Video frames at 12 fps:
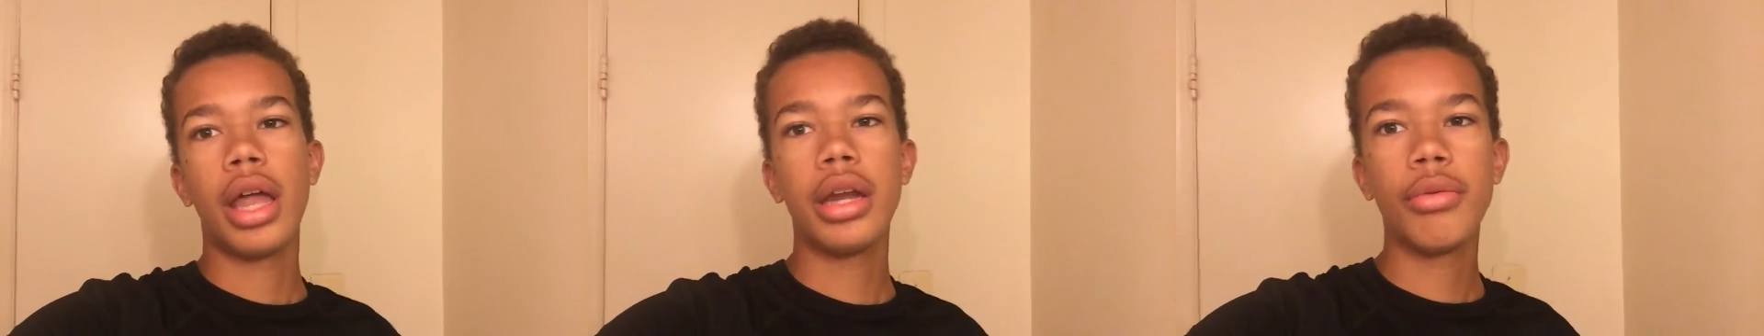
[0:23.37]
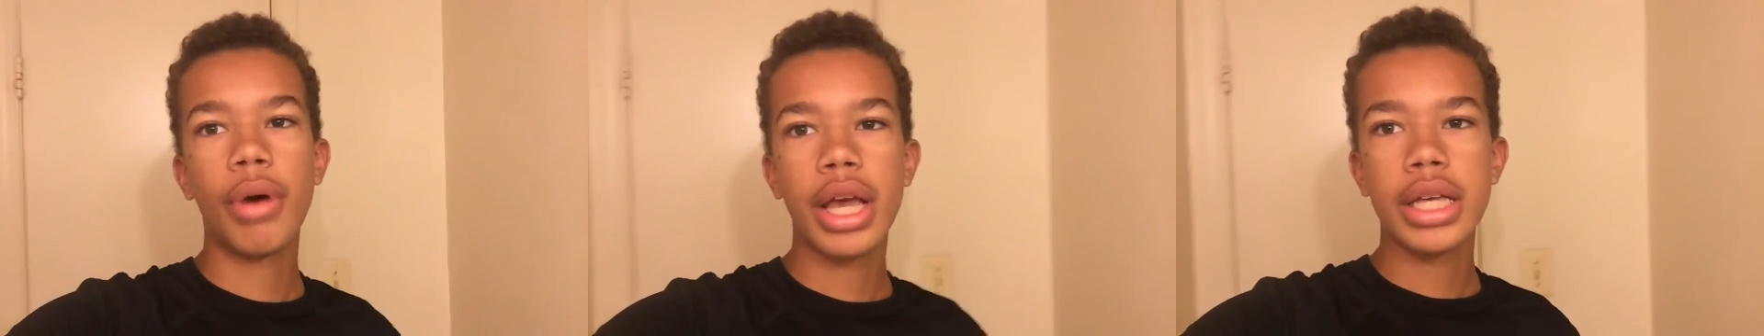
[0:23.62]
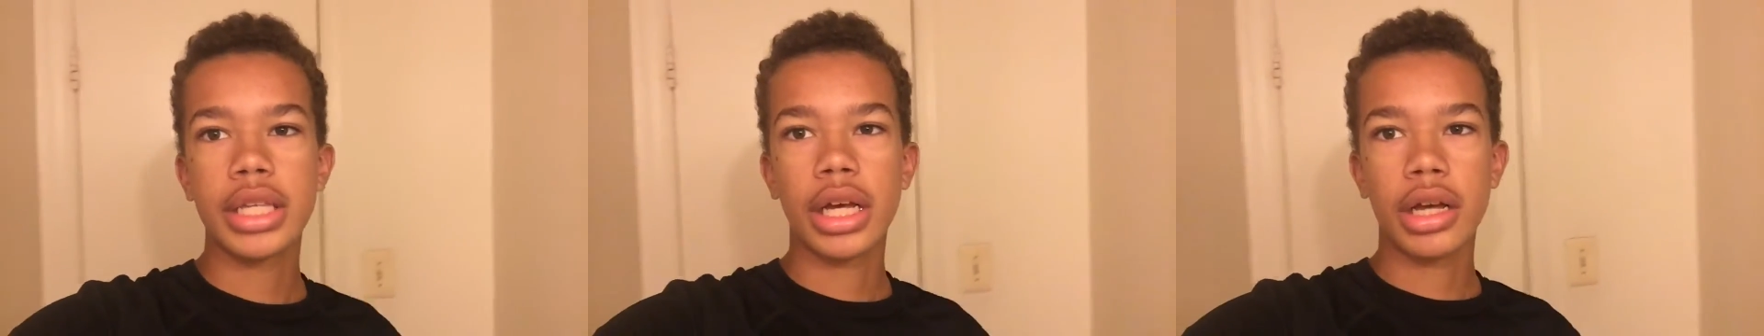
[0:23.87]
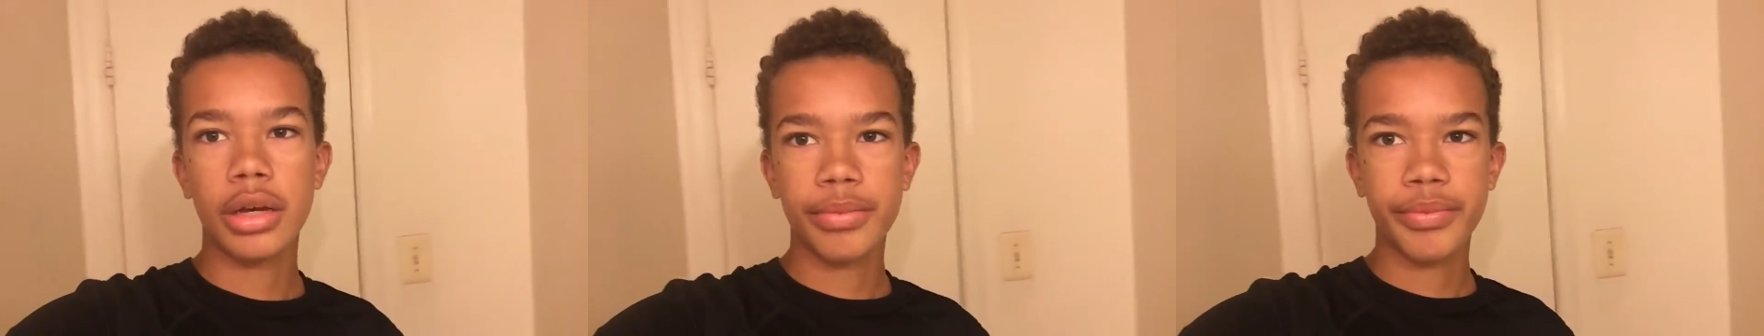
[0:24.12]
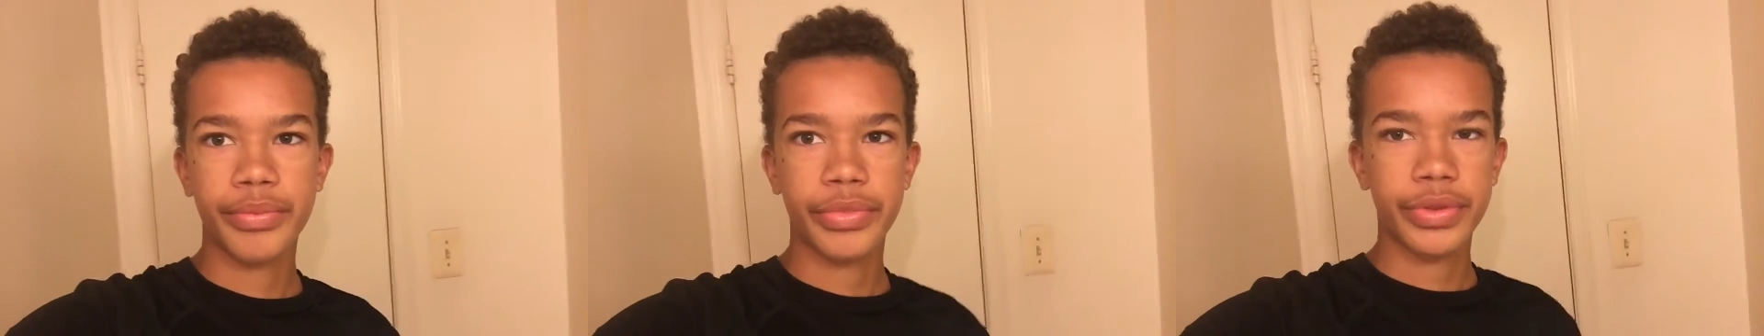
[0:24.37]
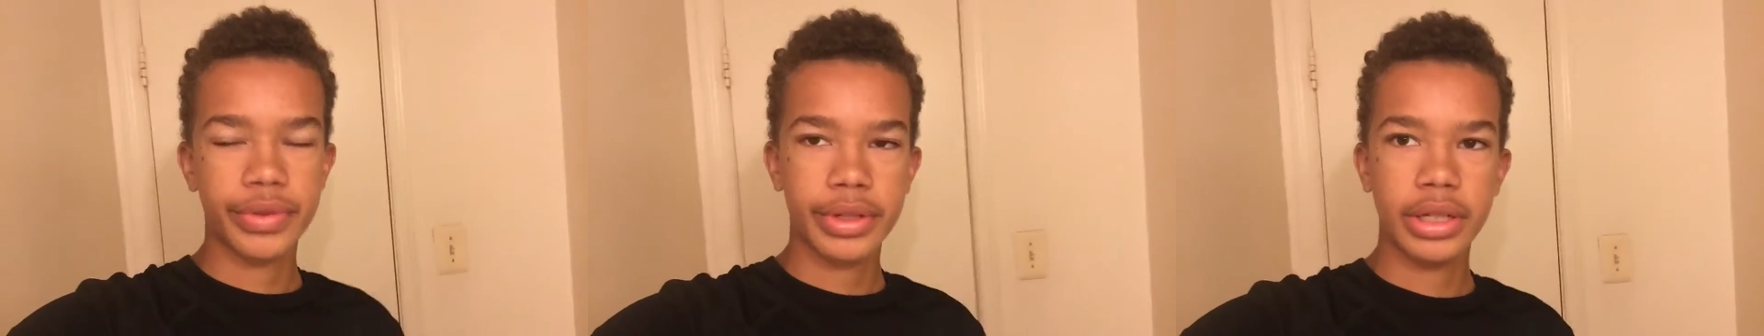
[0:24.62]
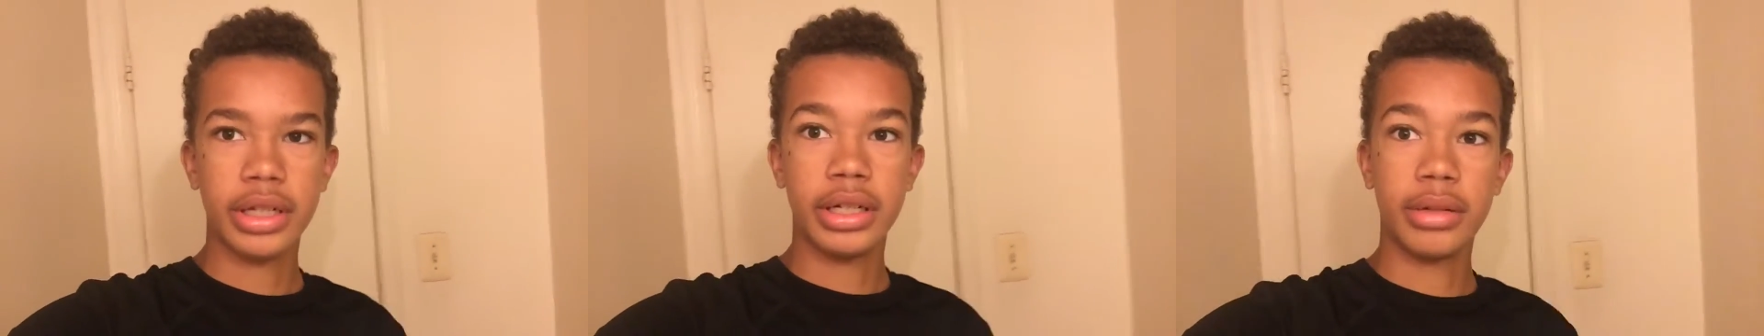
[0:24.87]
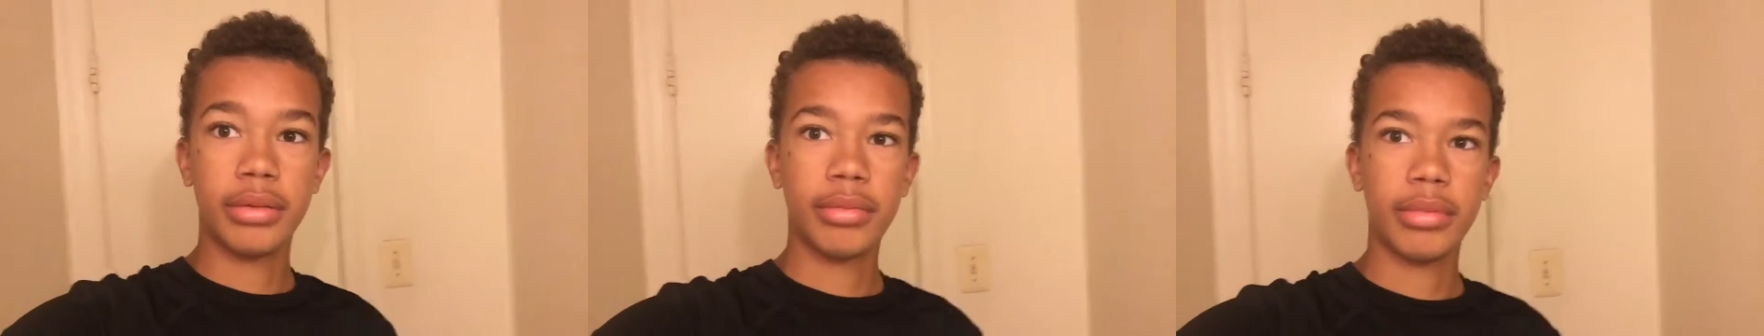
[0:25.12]
Anyways, I'm
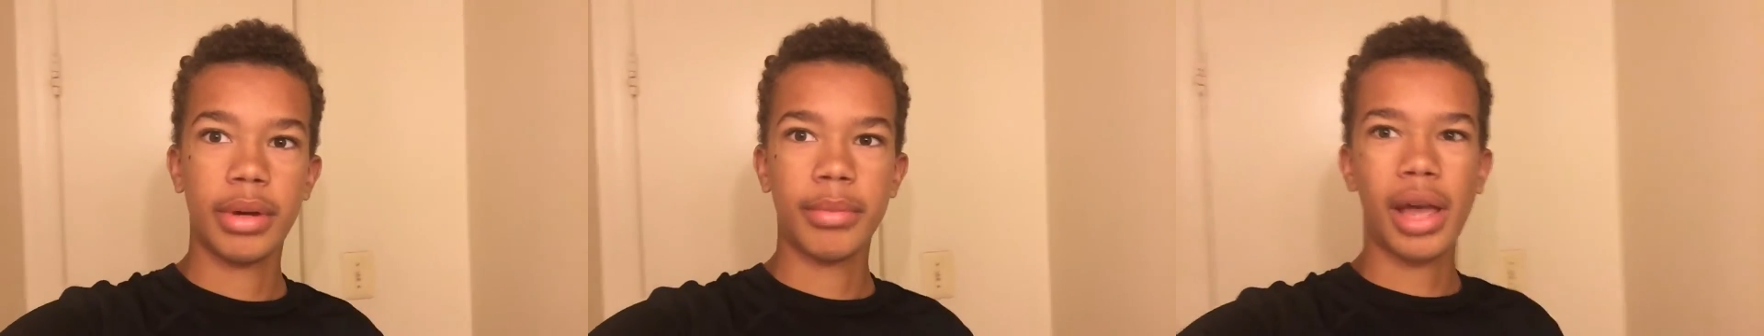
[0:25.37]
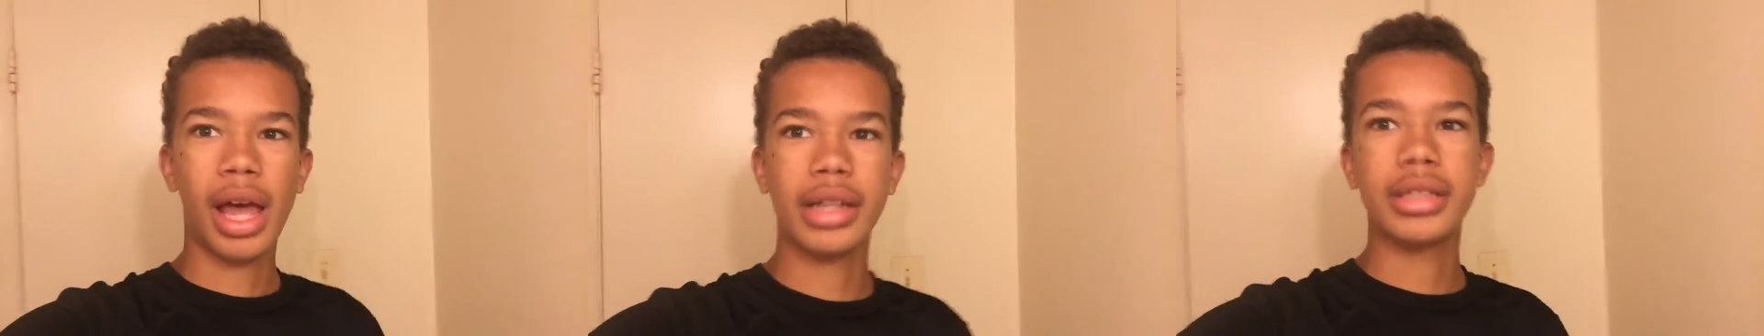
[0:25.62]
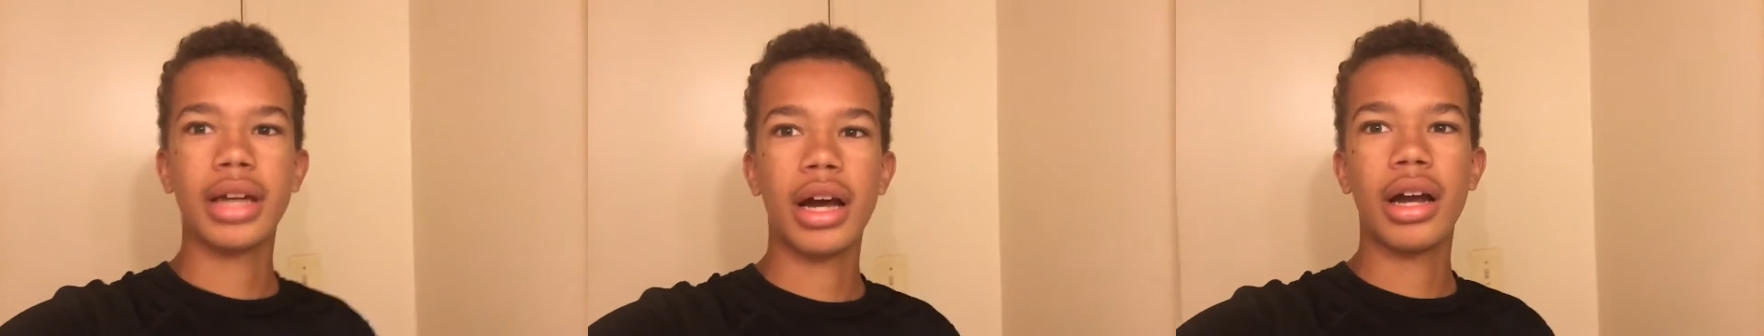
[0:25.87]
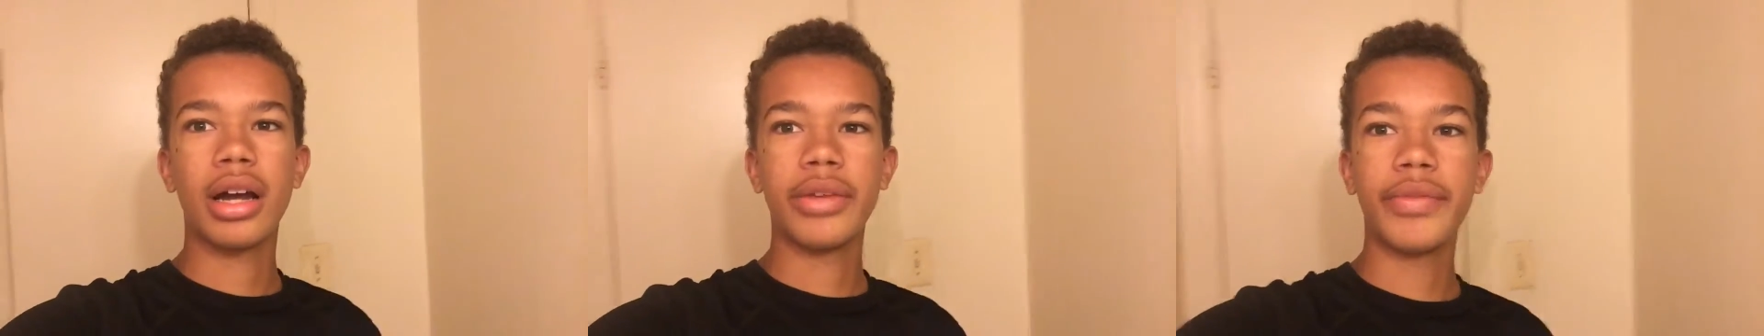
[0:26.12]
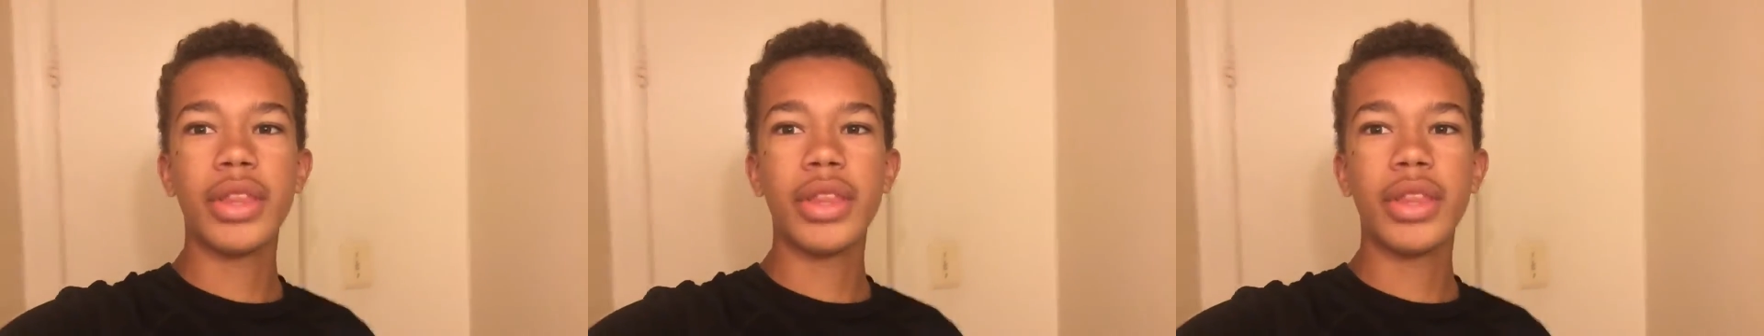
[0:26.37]
kind of tired.